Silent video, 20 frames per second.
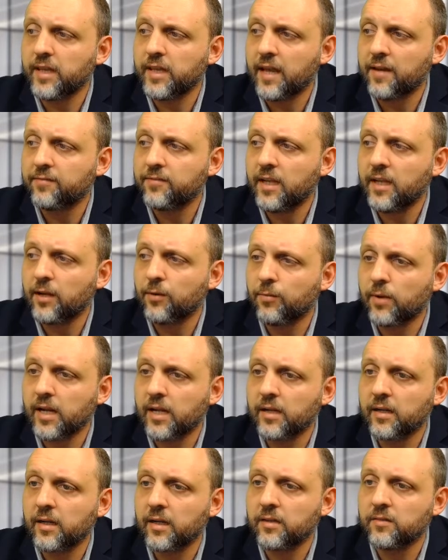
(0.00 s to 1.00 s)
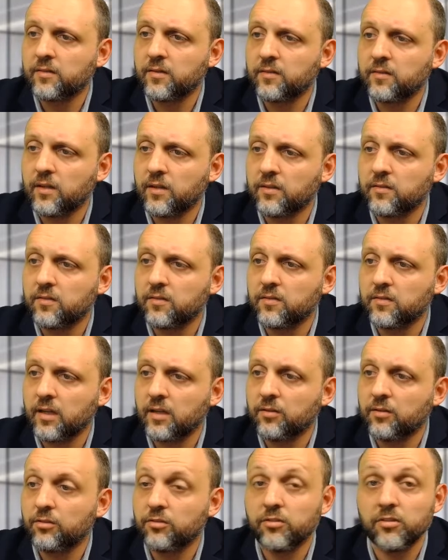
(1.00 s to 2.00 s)
FDA-recognized consensus
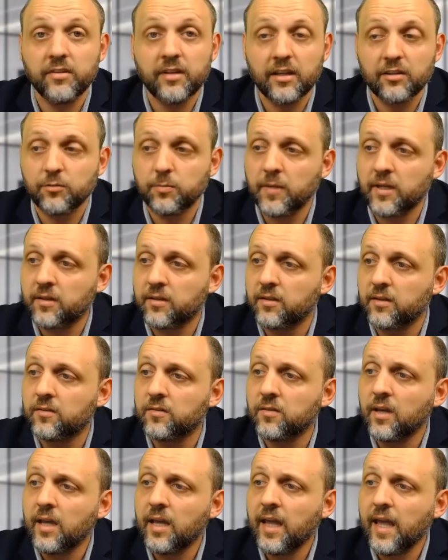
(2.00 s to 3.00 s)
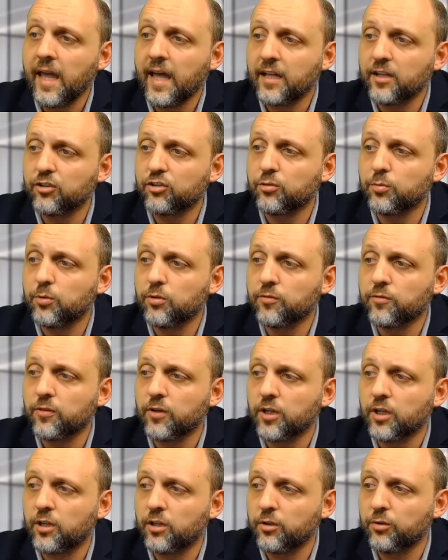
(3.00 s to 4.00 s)
standards and test methods eligible for
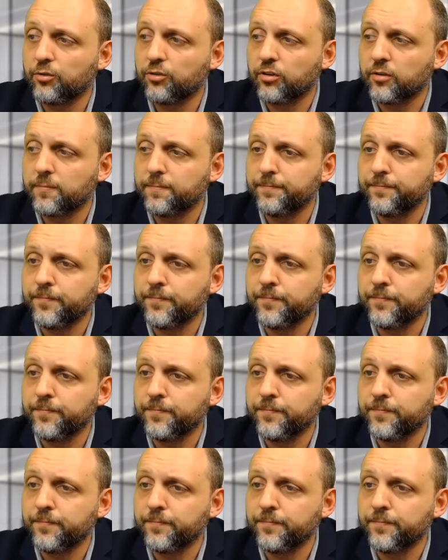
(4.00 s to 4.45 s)
inclusion.